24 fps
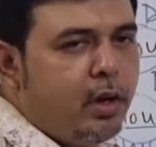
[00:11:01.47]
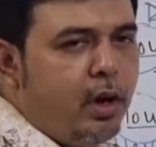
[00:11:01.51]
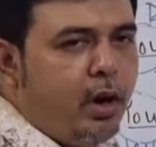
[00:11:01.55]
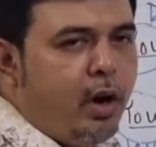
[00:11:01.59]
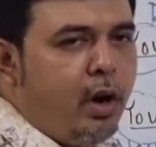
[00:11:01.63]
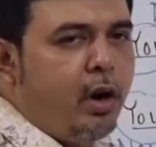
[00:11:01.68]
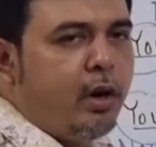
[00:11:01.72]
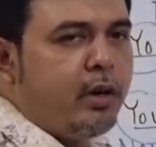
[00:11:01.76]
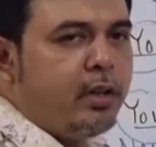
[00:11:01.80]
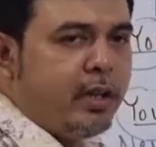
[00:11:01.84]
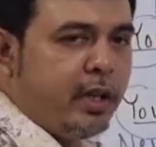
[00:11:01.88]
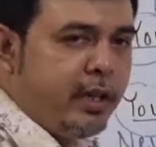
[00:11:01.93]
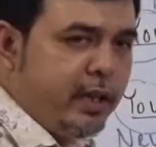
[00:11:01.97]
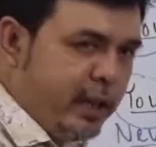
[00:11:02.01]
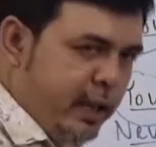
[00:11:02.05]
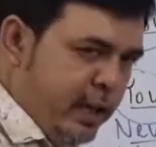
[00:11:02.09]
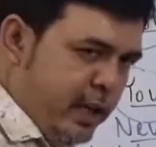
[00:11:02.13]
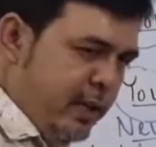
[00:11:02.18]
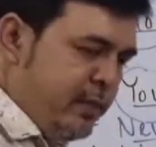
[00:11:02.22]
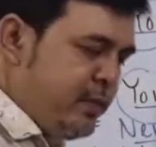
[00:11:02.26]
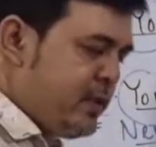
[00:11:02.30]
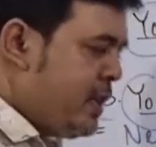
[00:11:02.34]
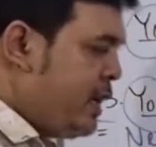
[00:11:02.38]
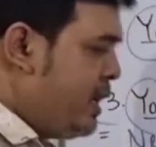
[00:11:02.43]
or the
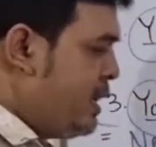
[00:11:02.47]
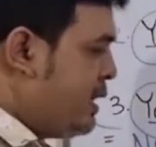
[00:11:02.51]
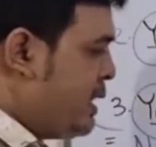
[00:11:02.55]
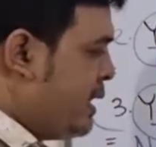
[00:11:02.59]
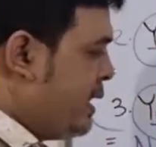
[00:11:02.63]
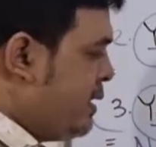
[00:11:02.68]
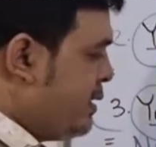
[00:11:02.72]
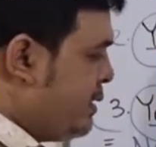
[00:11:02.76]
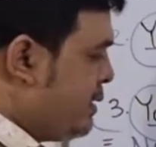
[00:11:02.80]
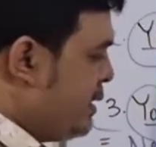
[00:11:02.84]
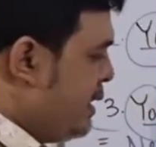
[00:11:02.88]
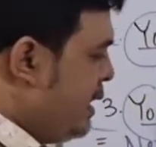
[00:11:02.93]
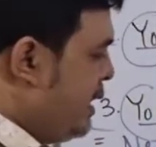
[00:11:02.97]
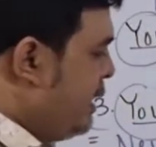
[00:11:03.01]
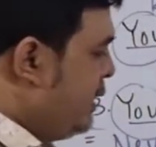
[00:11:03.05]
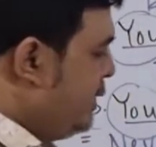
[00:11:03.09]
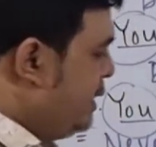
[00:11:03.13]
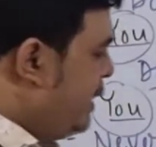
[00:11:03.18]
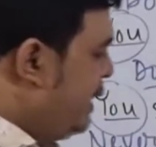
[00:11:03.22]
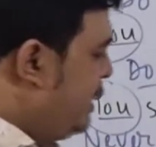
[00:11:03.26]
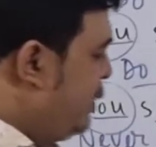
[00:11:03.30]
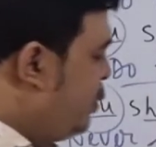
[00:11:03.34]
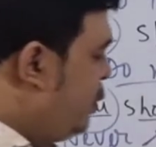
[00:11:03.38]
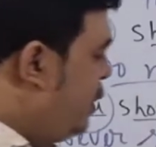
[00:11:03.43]
negative sentence,
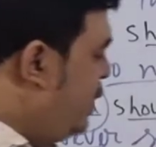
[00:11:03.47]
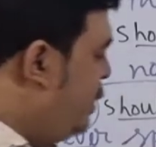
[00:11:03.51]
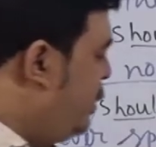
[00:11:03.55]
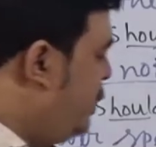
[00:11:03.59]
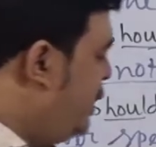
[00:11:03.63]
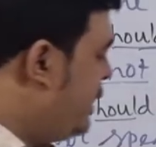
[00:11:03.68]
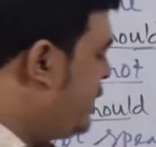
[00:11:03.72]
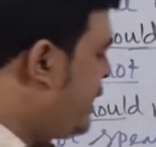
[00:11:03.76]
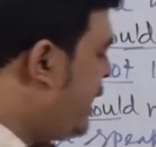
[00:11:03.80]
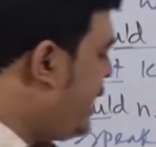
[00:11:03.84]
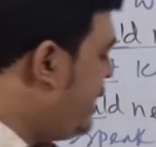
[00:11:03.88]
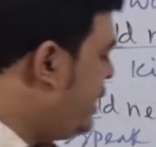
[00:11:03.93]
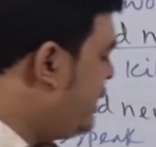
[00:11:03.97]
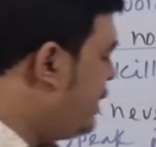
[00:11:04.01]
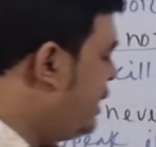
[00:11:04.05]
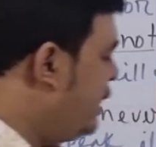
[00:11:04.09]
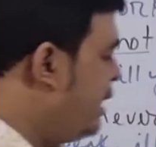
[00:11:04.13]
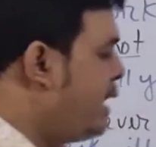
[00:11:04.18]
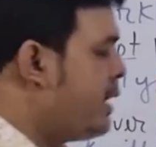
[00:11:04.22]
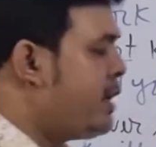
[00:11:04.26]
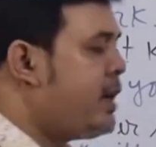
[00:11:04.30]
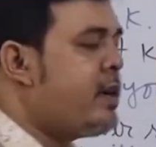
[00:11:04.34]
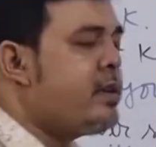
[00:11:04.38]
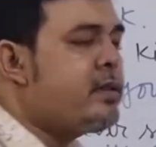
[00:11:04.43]
then we will write
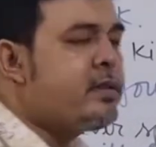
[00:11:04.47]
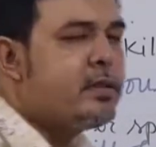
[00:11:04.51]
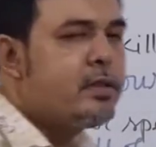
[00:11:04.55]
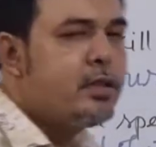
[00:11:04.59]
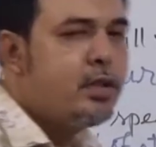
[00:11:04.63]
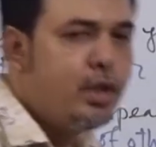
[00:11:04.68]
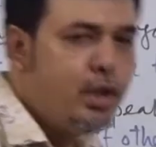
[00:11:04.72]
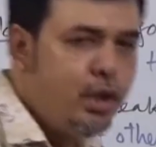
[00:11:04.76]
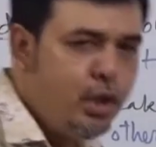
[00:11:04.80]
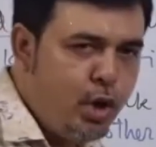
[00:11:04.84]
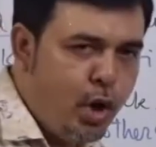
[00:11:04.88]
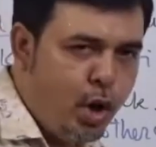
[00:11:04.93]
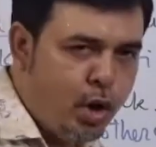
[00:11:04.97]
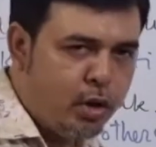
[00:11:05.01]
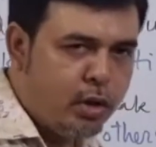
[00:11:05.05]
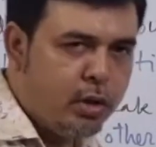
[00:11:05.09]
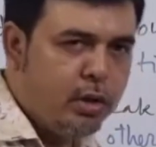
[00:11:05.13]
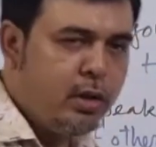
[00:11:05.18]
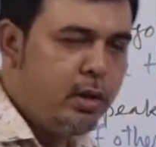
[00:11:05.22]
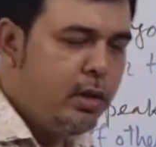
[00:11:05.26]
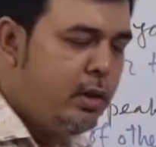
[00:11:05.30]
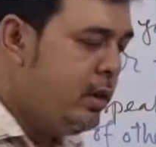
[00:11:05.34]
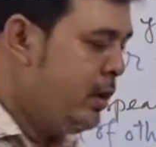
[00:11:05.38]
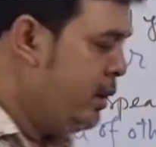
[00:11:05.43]
let us
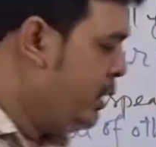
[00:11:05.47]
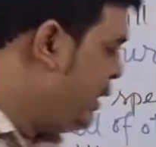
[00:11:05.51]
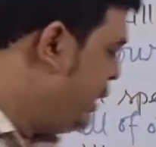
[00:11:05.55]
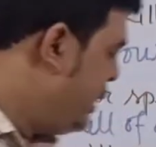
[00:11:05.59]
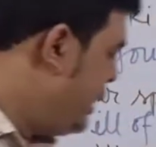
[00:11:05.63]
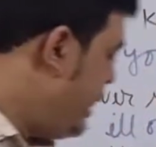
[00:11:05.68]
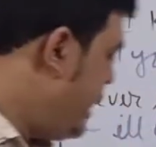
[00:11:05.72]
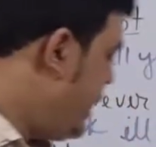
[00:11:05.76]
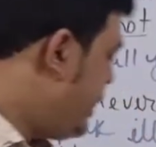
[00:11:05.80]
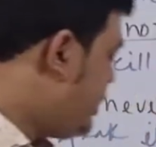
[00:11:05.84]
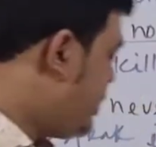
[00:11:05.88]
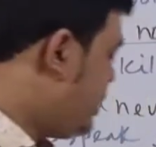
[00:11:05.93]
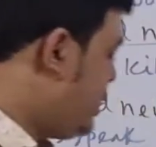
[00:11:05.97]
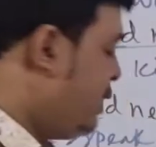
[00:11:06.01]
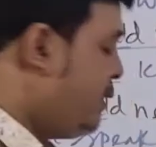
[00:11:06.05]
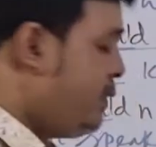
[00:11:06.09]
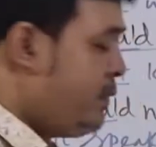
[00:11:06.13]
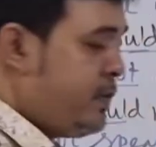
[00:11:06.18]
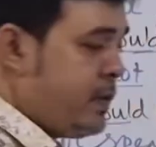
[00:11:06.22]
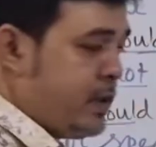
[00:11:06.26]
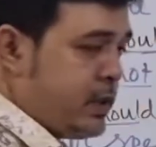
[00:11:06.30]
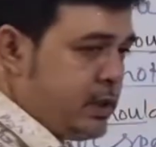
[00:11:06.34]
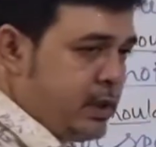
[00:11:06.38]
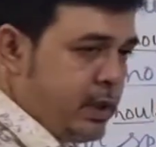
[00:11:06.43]
not. Let,
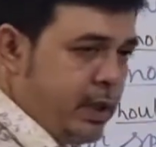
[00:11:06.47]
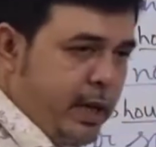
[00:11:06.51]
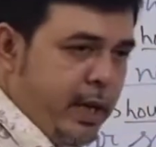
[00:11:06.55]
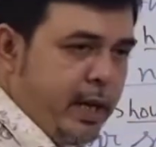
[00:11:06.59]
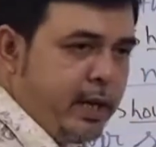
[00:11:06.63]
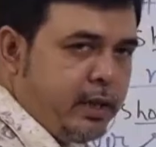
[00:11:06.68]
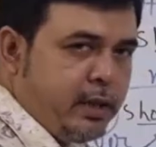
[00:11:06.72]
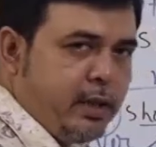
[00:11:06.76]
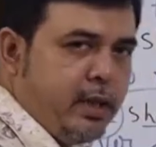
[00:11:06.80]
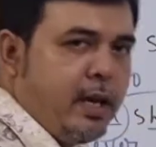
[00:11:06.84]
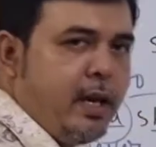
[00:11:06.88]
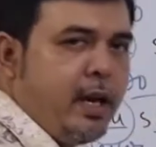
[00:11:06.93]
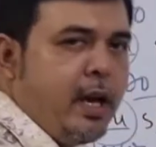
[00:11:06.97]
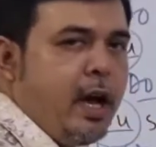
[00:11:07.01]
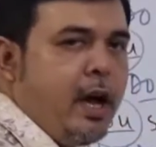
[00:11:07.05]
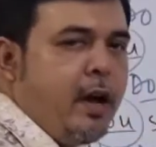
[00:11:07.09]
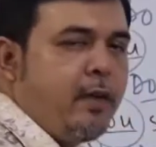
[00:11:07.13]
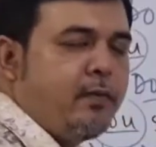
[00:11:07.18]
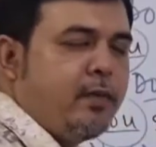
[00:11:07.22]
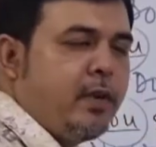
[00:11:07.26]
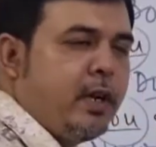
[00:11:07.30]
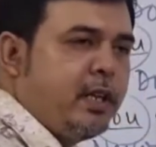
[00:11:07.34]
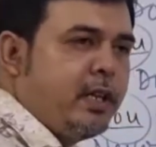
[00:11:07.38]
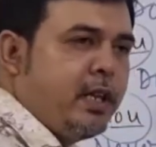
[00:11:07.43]
first let,
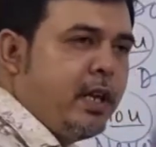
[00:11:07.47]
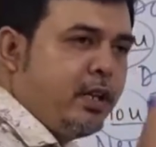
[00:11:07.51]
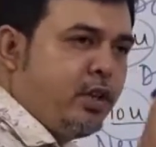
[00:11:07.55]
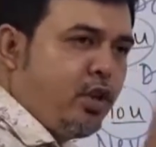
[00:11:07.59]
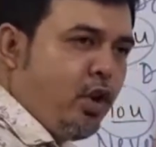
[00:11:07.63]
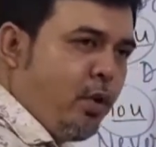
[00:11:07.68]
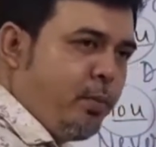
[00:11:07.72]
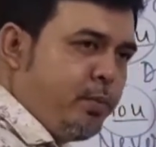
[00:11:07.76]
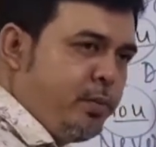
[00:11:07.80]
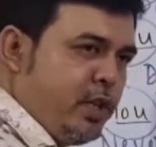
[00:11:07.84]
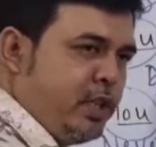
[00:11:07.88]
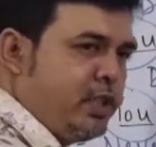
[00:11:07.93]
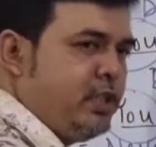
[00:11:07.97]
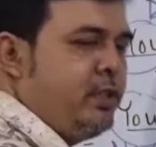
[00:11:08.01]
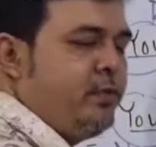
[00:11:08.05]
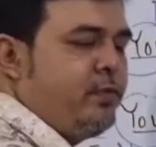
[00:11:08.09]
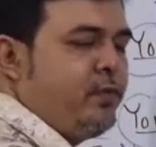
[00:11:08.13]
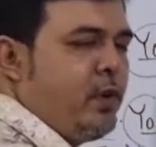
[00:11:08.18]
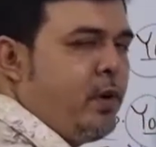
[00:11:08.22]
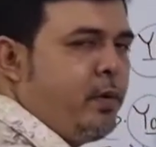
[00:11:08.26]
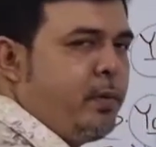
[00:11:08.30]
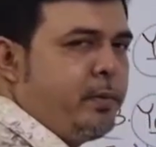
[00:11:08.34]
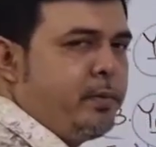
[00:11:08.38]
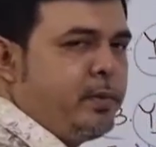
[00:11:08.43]
after that the objective
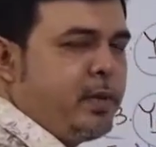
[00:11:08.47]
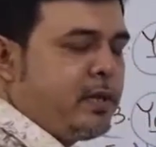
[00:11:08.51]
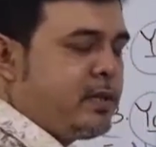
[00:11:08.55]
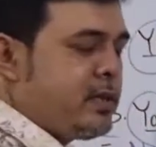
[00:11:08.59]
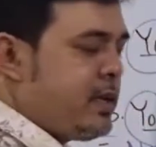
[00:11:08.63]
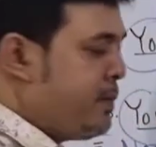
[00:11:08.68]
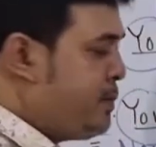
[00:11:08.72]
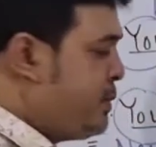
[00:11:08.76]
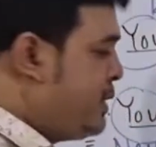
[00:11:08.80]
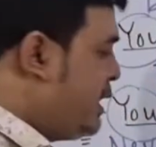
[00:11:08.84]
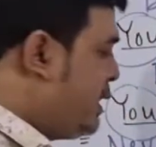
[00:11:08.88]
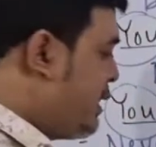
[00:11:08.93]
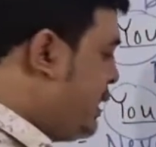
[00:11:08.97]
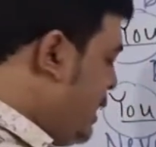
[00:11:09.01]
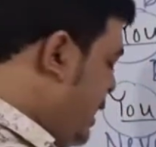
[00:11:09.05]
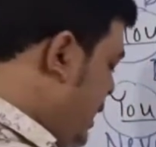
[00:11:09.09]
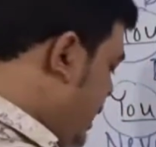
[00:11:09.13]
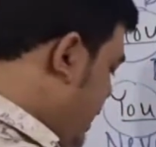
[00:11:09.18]
form of the subject,